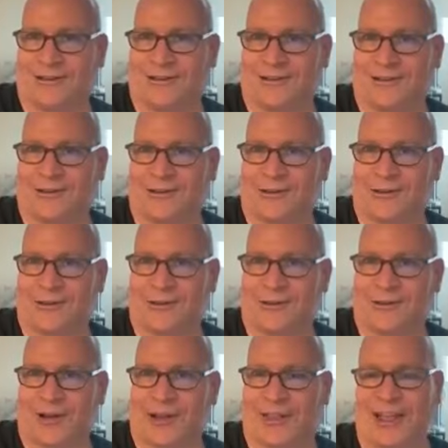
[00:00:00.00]
Mm-hmm.
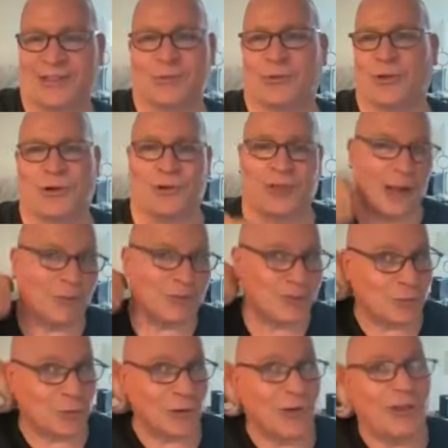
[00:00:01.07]
And that's where the, that
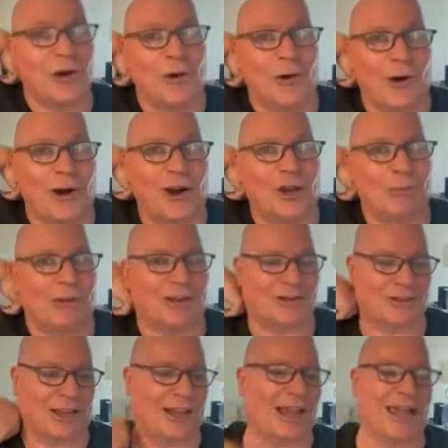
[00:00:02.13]
was really the whole argument.
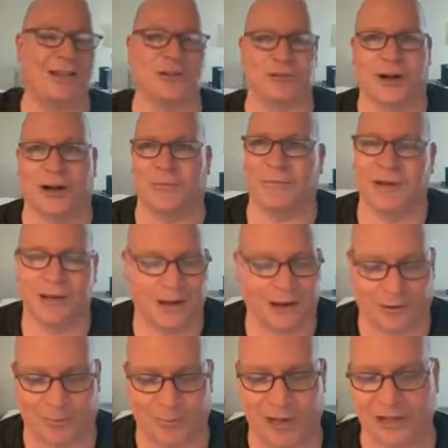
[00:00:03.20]
It's like, hey, Trump
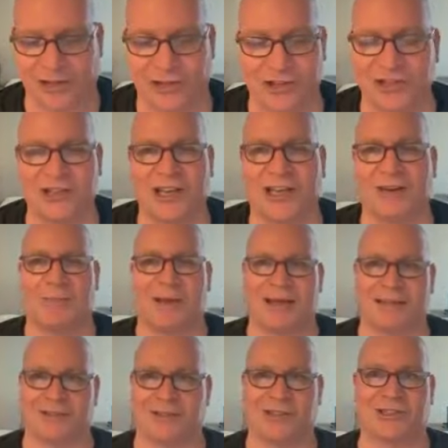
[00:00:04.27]
or Pence, just send it
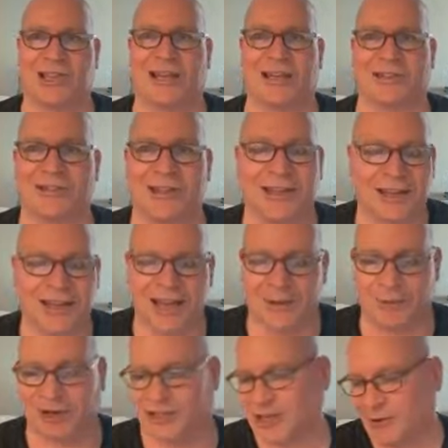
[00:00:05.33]
back to the states
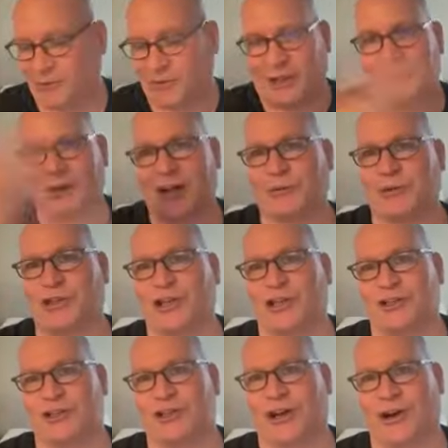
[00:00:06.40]
and watch everything become a
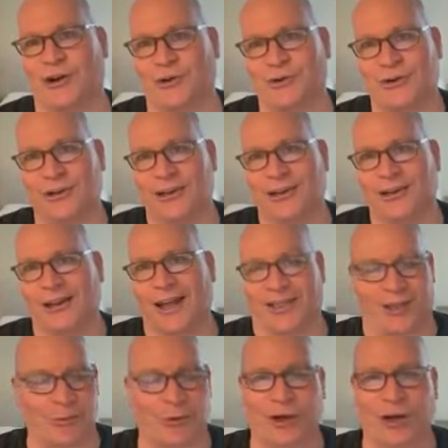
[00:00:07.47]
shit show,
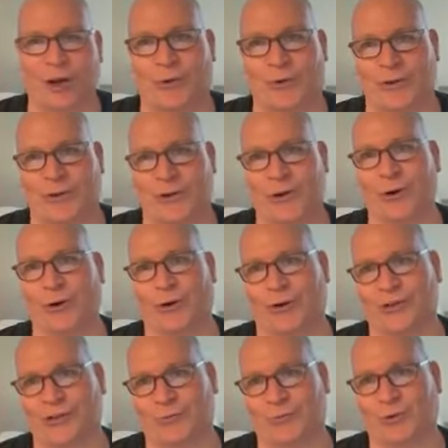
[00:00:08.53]
and then yeah, we're going to yeah. go into the
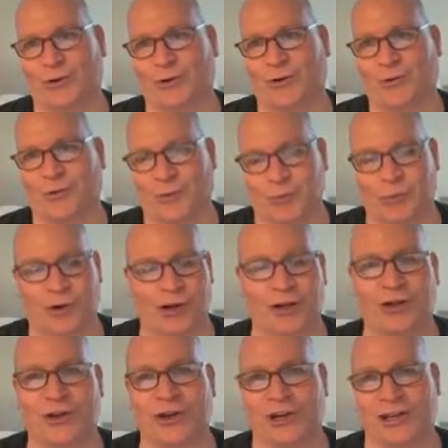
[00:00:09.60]
courts, and we'll we're pretty
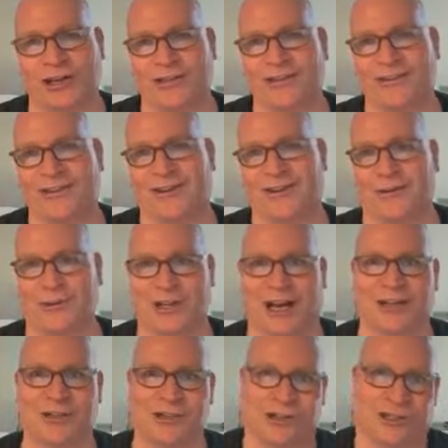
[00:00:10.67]
good at you know
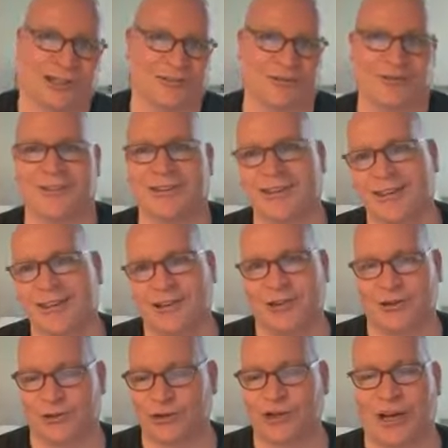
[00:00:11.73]
dodging and
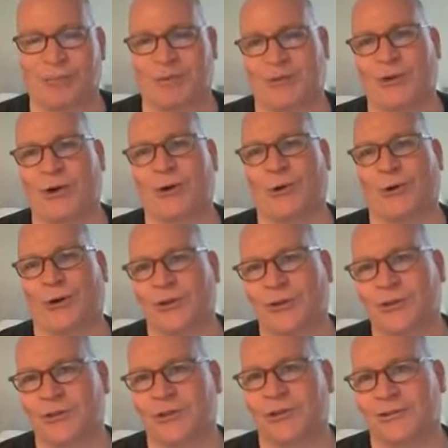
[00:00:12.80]
you know shaping the
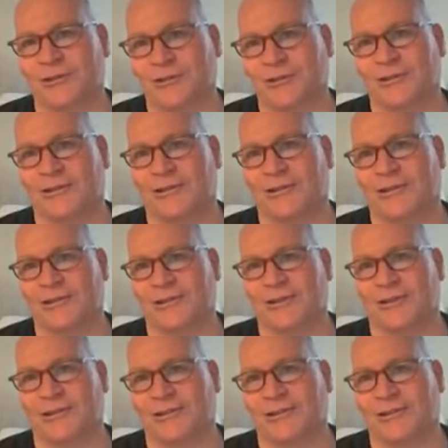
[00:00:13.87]
courts. And